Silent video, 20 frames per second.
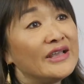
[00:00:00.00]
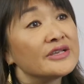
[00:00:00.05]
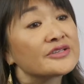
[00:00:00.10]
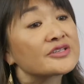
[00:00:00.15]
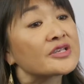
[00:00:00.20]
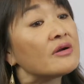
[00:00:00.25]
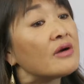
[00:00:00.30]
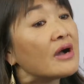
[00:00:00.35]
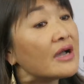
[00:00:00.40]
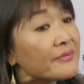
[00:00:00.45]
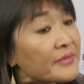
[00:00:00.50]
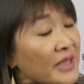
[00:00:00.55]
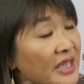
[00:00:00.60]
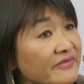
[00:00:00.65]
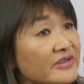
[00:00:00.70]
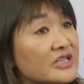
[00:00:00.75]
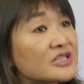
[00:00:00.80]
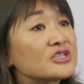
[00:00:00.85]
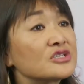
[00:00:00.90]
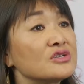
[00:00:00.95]
So I'm
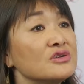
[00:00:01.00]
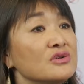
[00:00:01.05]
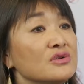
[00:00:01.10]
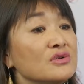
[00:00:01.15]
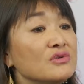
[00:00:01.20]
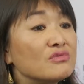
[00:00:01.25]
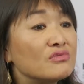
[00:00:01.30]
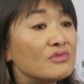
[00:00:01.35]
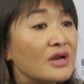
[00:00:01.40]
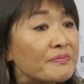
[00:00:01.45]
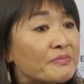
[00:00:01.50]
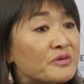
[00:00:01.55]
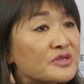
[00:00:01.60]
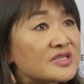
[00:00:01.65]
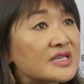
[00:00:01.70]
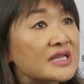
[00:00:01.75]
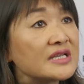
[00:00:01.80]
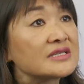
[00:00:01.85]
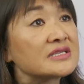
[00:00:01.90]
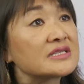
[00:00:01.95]
having to
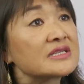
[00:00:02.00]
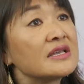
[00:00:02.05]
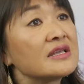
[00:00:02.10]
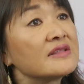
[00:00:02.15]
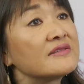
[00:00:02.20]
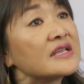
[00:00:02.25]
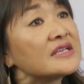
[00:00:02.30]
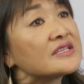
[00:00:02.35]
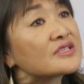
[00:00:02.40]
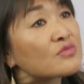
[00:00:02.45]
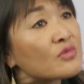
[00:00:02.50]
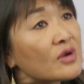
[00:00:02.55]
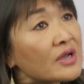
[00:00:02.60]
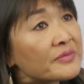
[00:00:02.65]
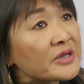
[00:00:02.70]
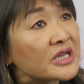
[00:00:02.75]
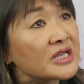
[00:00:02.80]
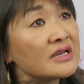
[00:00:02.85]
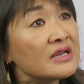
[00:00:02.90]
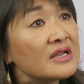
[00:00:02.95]
represent these
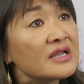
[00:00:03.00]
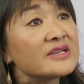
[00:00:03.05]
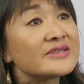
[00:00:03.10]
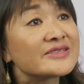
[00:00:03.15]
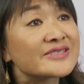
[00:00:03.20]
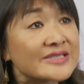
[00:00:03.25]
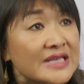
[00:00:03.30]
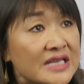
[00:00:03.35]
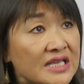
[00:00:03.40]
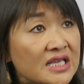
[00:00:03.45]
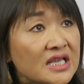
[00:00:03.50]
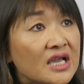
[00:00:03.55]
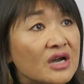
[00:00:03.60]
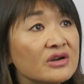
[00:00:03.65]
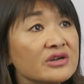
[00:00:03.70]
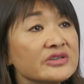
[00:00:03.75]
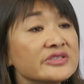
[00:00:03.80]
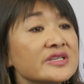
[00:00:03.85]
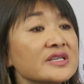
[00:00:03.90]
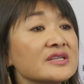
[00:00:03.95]
women,
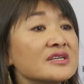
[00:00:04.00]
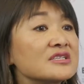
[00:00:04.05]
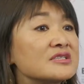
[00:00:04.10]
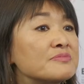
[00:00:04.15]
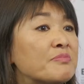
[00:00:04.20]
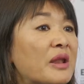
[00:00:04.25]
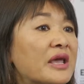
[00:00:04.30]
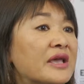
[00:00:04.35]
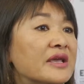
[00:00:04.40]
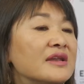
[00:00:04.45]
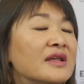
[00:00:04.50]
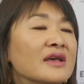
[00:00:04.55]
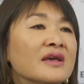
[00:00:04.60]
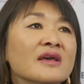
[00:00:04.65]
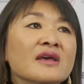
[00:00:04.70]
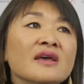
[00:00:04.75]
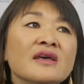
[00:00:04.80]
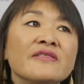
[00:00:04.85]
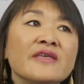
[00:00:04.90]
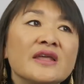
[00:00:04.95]
CEOs, and explain
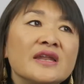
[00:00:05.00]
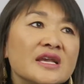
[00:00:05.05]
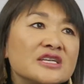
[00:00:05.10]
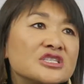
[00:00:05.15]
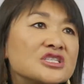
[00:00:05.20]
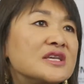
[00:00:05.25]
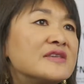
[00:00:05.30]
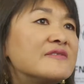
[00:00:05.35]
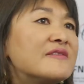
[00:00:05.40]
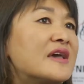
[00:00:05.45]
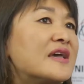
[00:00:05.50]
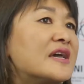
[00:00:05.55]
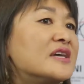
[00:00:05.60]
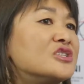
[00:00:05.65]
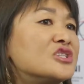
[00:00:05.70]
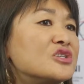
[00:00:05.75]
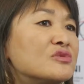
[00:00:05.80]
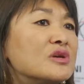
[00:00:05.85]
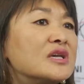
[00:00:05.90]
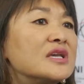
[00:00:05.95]
that actually they are
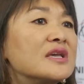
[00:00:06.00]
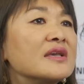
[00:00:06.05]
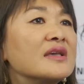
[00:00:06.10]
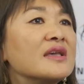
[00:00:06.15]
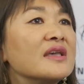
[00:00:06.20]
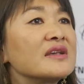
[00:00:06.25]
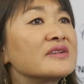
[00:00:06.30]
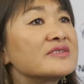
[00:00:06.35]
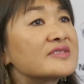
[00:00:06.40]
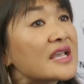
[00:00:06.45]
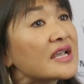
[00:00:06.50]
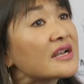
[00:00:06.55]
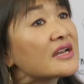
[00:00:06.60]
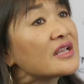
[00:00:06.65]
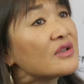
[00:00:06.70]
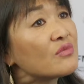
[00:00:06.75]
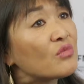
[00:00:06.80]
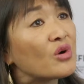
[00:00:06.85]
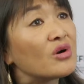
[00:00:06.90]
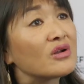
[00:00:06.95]
doing
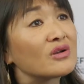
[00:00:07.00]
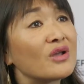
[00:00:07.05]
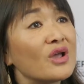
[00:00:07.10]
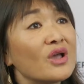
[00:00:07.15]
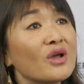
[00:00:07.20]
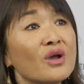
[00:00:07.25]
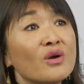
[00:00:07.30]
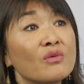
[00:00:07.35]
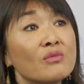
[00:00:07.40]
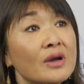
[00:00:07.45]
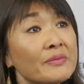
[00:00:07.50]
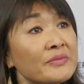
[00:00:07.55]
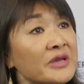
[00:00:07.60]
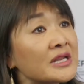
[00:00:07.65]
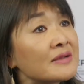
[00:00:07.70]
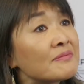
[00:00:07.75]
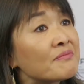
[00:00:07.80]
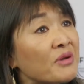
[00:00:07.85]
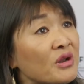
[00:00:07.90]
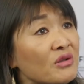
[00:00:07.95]
exactly what
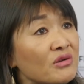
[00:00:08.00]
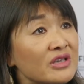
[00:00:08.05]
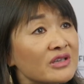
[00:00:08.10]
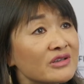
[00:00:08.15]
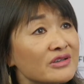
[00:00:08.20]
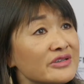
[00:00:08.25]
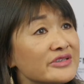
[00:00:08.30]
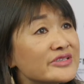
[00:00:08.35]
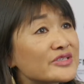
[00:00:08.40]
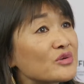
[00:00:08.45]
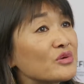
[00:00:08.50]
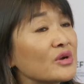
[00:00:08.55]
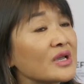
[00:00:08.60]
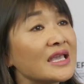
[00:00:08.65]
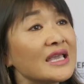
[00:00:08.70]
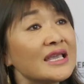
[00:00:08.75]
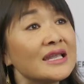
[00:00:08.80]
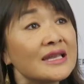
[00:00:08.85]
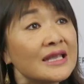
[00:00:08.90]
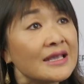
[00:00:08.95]
women employers or
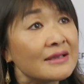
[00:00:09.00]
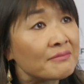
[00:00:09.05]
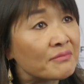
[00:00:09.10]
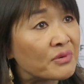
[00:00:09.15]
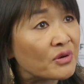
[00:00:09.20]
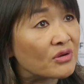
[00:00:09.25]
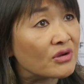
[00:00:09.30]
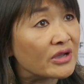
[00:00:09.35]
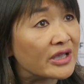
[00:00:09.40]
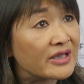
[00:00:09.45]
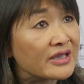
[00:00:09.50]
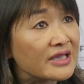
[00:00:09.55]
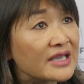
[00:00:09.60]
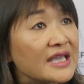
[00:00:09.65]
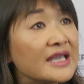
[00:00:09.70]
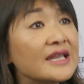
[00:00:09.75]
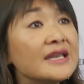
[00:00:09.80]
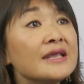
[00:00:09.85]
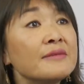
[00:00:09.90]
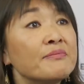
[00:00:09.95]
any employer,
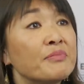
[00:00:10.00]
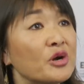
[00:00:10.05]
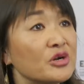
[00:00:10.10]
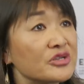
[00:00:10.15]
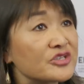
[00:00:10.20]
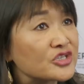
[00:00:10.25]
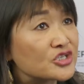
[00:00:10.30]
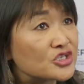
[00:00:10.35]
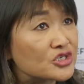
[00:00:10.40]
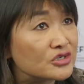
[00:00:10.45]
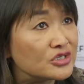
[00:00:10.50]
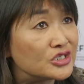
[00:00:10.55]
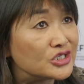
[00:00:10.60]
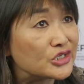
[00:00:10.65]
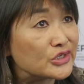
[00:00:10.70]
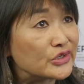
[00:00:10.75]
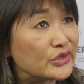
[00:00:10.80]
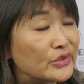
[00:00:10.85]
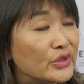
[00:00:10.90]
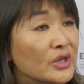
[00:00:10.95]
any boss should
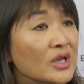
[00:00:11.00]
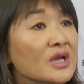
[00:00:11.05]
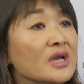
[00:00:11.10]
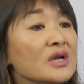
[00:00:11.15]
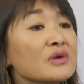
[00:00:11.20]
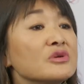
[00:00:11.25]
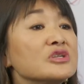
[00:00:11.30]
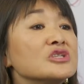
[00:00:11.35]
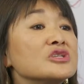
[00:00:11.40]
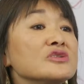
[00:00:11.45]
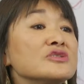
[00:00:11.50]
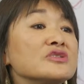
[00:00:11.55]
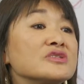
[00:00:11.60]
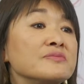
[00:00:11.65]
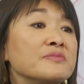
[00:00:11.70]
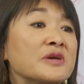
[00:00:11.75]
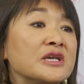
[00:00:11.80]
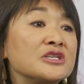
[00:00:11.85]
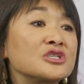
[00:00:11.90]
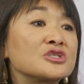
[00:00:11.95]
do, which is
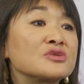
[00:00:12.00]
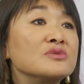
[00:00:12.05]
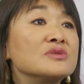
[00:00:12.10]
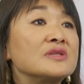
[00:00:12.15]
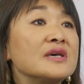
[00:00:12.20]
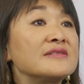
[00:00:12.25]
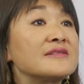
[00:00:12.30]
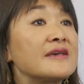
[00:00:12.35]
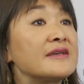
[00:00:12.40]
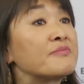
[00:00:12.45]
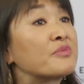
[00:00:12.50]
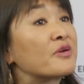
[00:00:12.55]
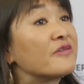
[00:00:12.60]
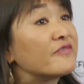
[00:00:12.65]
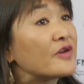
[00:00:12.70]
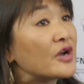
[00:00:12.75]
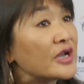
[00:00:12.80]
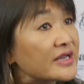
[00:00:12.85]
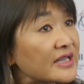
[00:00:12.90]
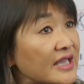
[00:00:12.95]
to make sure that they
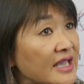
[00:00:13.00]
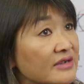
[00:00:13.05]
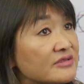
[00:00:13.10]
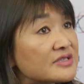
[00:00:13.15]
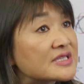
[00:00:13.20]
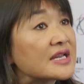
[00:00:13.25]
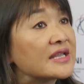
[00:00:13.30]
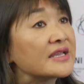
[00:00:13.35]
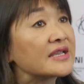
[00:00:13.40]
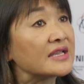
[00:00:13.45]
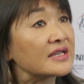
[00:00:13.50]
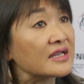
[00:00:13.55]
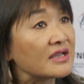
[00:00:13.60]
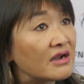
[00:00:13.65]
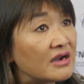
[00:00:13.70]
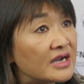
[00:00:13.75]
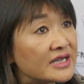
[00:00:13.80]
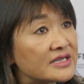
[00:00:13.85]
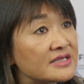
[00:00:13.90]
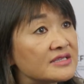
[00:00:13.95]
provide counselling and
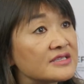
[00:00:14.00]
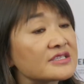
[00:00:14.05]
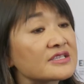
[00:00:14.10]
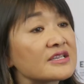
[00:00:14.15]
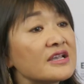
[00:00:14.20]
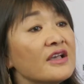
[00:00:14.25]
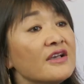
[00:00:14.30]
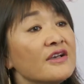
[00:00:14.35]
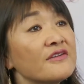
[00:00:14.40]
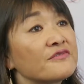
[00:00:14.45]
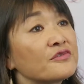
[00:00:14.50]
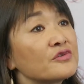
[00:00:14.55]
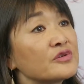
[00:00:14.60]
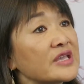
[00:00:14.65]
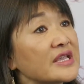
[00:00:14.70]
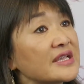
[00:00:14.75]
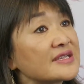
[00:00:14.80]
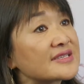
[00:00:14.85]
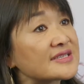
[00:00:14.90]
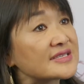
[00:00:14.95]
guidance for
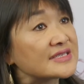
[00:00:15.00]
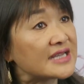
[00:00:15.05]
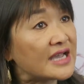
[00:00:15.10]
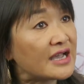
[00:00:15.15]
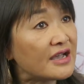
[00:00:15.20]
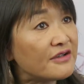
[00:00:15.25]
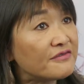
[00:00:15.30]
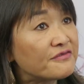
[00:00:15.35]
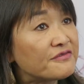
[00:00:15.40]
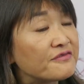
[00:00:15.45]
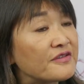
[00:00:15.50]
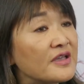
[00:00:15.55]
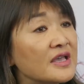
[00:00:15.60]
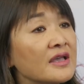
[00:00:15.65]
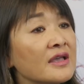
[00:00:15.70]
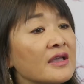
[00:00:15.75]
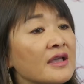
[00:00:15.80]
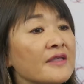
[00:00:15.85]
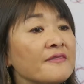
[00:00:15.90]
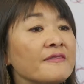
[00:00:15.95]
their staff,
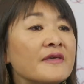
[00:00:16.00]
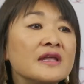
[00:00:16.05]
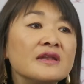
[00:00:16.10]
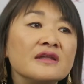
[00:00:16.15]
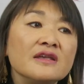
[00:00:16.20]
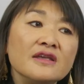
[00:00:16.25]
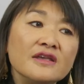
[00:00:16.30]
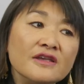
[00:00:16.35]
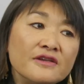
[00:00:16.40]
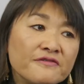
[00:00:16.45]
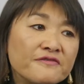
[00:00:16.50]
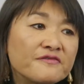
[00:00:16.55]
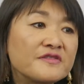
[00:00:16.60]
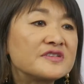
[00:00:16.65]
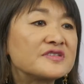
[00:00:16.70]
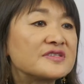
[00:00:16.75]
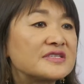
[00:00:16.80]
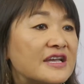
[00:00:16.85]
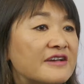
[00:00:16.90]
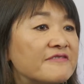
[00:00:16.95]
and that if
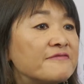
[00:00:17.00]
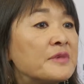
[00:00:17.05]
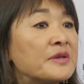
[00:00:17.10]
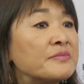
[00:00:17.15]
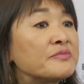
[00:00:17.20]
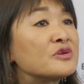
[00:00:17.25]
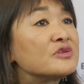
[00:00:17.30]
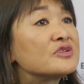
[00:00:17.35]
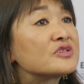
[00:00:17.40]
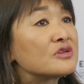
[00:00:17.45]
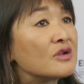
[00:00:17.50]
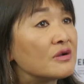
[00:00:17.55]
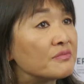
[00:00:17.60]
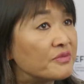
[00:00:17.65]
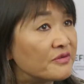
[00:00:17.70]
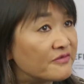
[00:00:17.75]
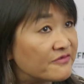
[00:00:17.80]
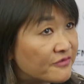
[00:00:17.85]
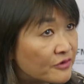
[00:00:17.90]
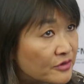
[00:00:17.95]
the staff member is not
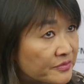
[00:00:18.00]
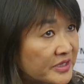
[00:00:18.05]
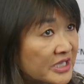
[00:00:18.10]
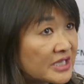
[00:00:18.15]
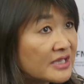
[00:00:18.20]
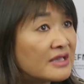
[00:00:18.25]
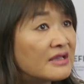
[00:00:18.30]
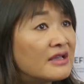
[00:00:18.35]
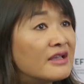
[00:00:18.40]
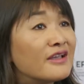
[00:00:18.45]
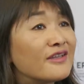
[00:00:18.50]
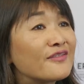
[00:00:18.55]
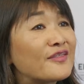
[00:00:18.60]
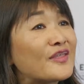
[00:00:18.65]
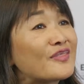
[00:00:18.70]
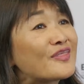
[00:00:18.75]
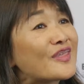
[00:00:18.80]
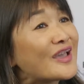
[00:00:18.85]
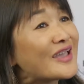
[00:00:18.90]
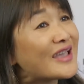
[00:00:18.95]
performing,
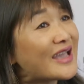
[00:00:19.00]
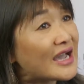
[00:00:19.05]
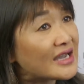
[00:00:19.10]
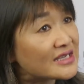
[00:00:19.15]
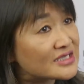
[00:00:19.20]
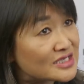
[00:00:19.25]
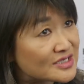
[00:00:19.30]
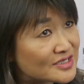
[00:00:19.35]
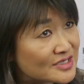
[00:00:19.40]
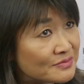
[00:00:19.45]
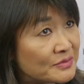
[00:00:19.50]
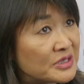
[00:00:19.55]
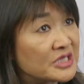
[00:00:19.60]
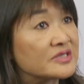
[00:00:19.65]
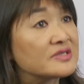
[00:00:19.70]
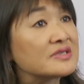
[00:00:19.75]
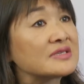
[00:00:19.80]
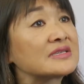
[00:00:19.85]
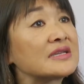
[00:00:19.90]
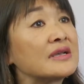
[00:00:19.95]
that they are
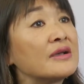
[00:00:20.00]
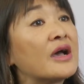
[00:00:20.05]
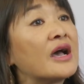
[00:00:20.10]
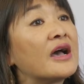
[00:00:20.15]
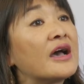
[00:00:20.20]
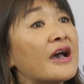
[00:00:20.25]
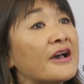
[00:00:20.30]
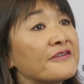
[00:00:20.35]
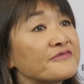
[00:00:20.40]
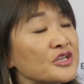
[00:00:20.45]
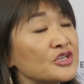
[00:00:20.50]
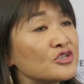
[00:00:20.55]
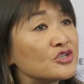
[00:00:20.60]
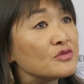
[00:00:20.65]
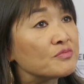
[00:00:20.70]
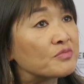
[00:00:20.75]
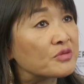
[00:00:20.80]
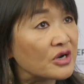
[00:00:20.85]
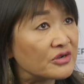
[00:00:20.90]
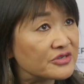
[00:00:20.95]
dismissed after
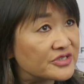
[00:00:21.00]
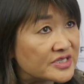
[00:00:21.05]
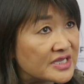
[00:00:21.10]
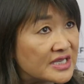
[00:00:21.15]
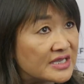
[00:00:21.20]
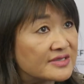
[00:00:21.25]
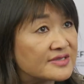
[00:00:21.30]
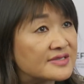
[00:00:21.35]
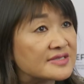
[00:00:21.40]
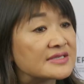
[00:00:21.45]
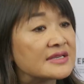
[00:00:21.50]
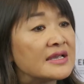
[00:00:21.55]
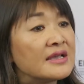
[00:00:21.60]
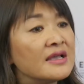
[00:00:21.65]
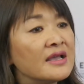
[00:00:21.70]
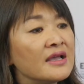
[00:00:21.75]
due process.